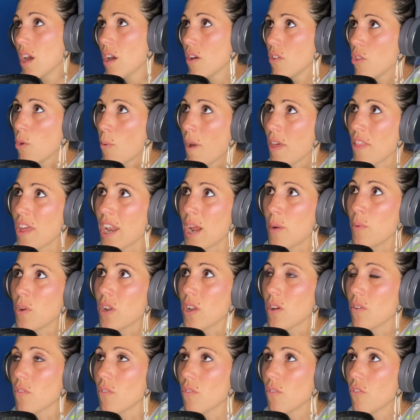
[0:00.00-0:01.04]
the way that I would,
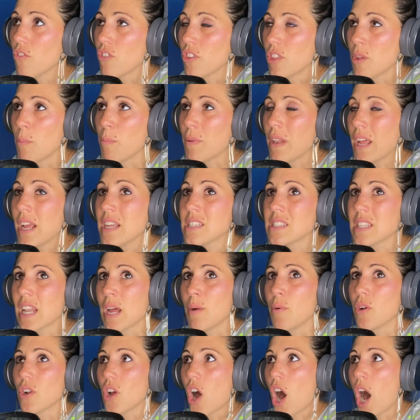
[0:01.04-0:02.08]
the place that I
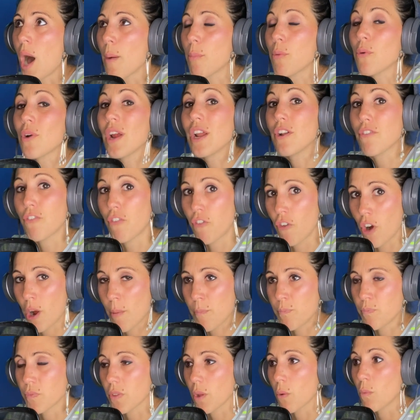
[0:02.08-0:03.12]
would operate
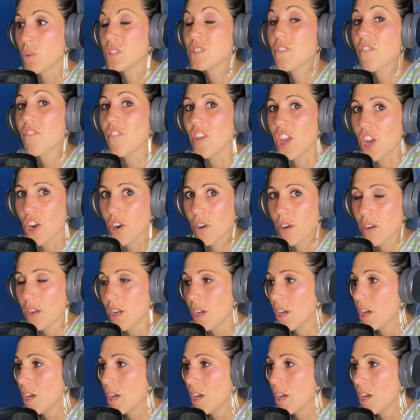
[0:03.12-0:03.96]
from was fear